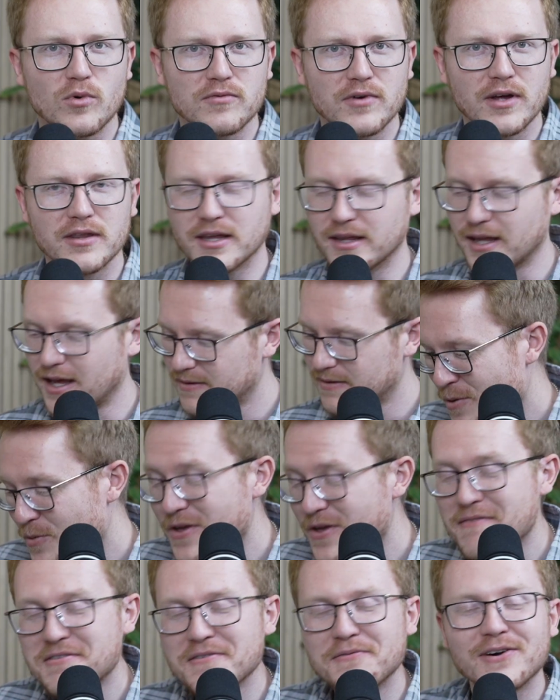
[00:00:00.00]
fun than that. We
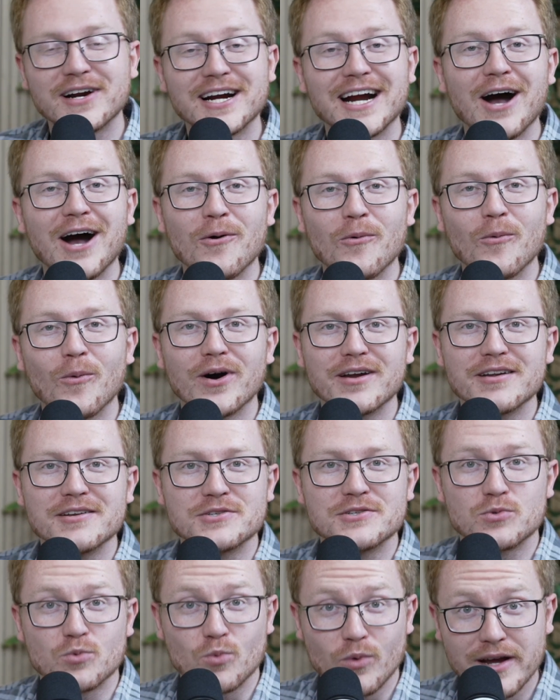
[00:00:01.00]
have to figure out what
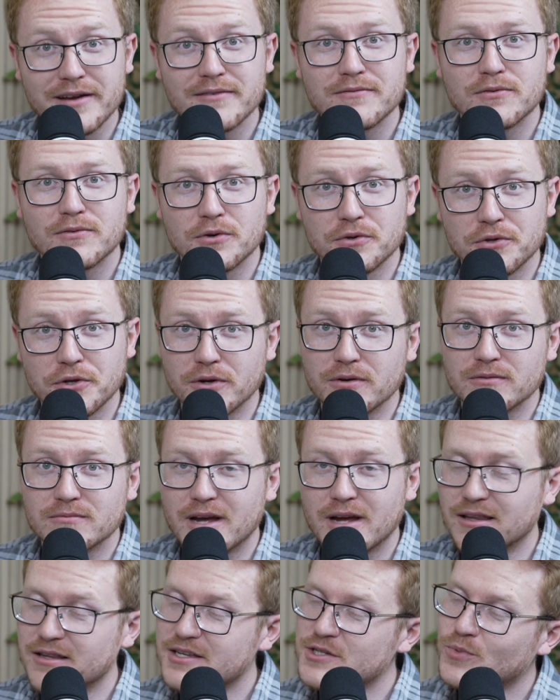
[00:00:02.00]
is right for you.
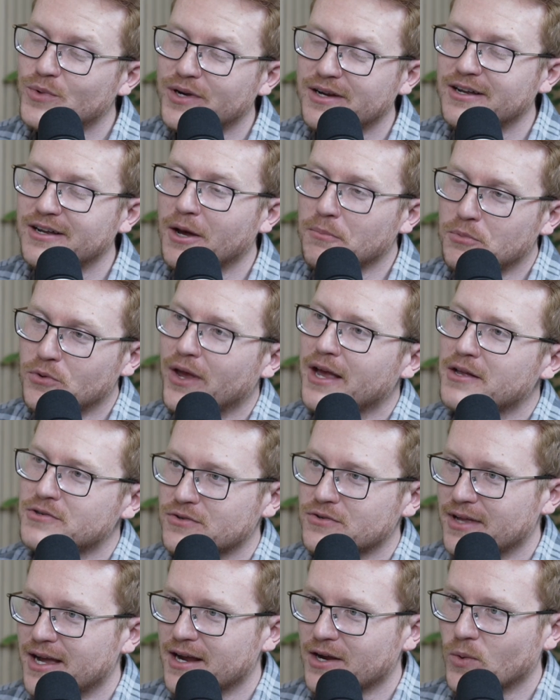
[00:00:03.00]
At least we can help you
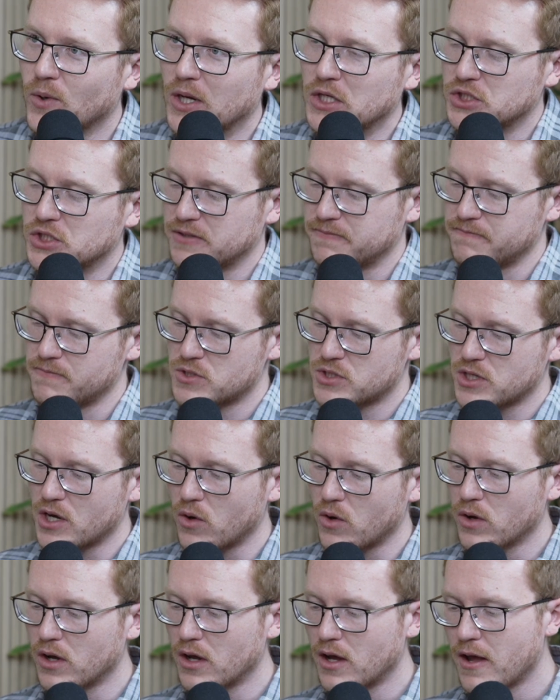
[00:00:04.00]
answer that question.
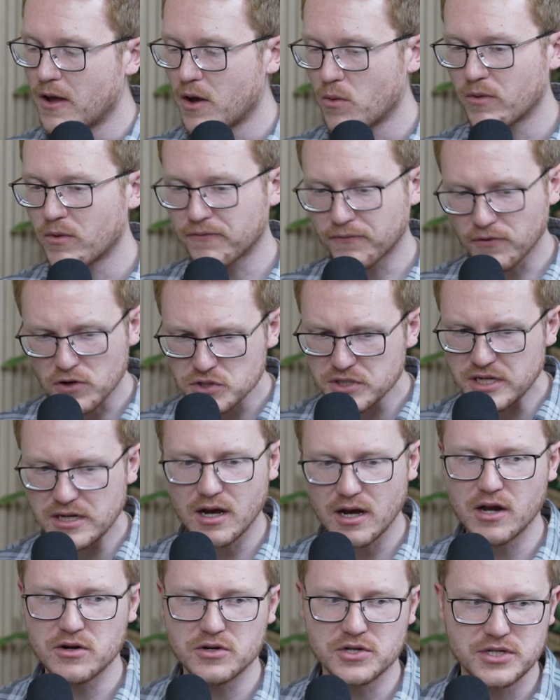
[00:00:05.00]
So we first need to
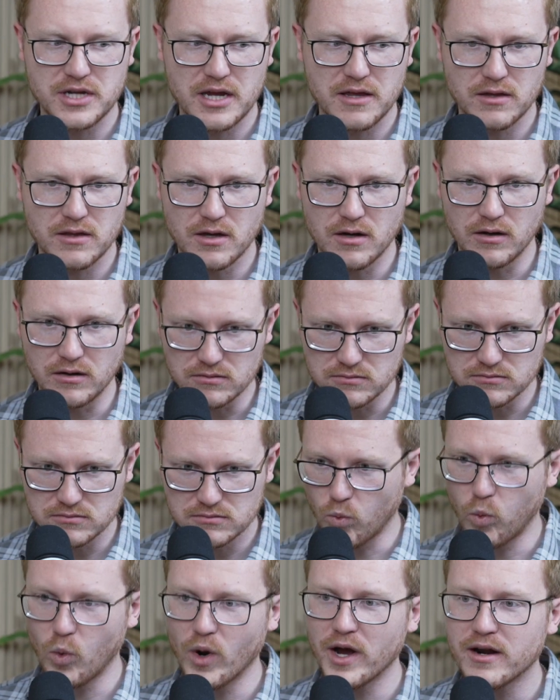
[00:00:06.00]
understand, though,
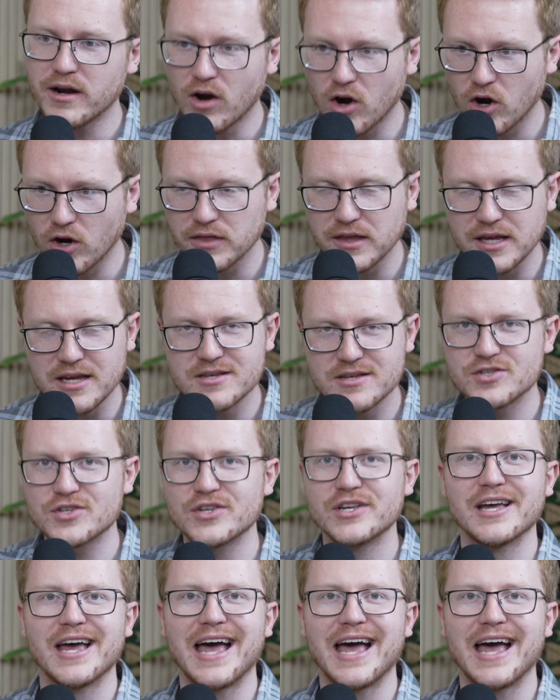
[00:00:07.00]
what are these?